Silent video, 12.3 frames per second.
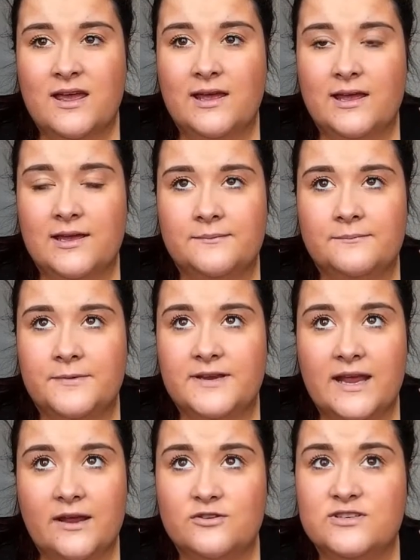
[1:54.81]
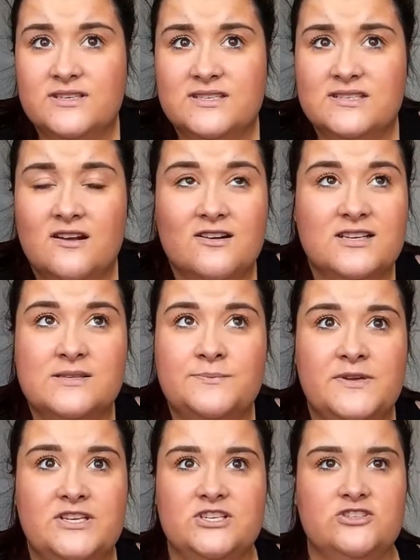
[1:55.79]
but now her
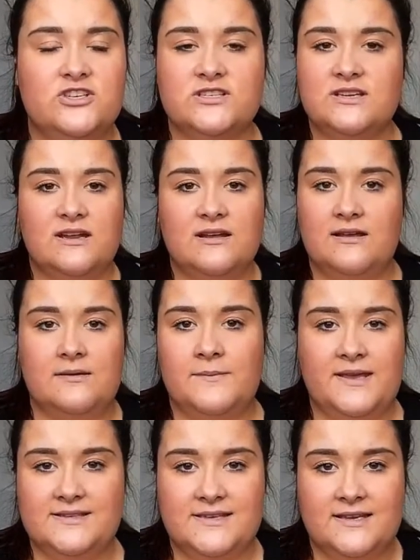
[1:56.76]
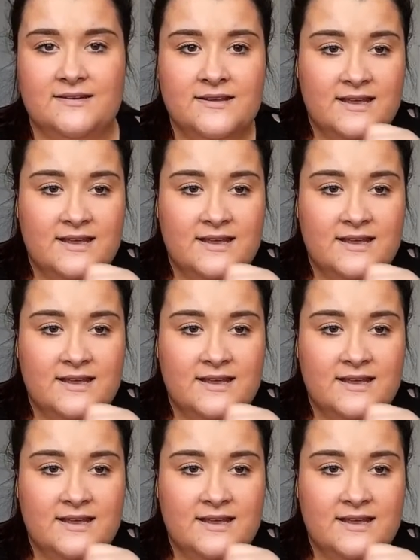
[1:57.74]
speech is just amazing.